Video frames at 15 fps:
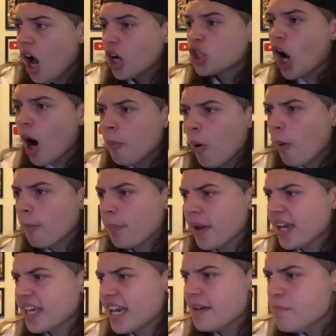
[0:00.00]
Come on,
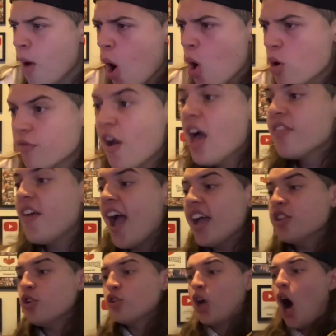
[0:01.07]
Big E, move. There
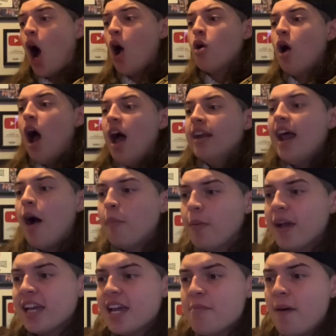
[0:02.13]
you go. Now
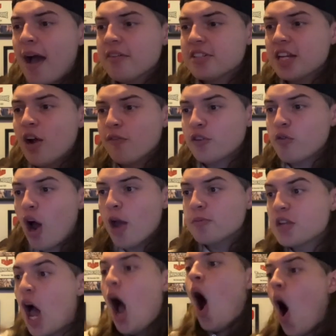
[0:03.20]
Big E bouncing off the
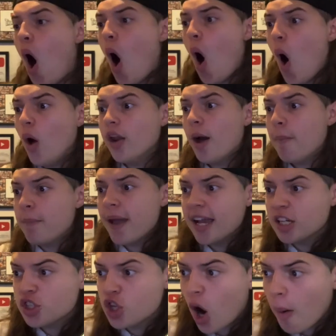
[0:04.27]
ropes. Oh, and a
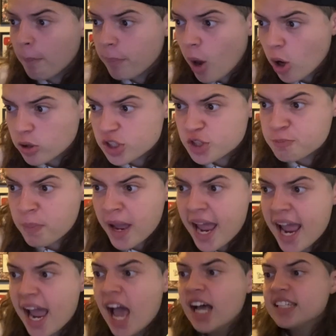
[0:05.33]
big chop block
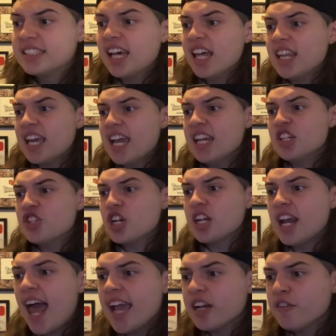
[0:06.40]
spear to the injured
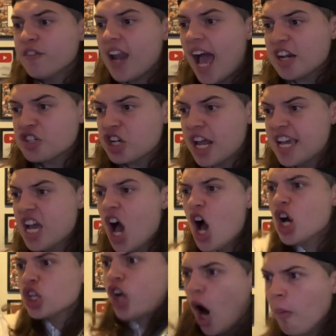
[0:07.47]
leg of Lashley.
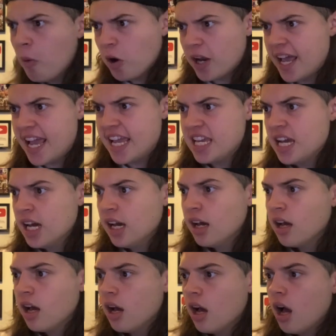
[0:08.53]
Come on, E.
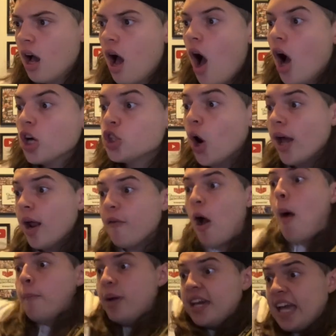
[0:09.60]
Going
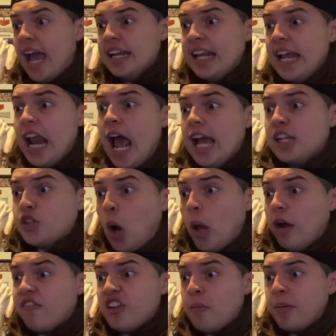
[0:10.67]
off, big ending. He's
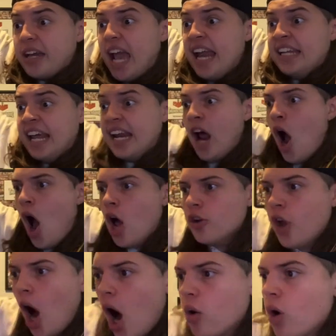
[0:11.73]
going off for the big ending.
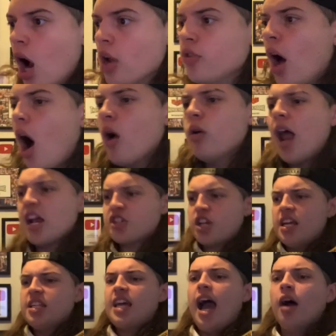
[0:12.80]
No, no,
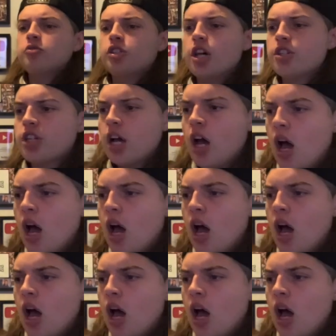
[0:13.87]
Lashley counters.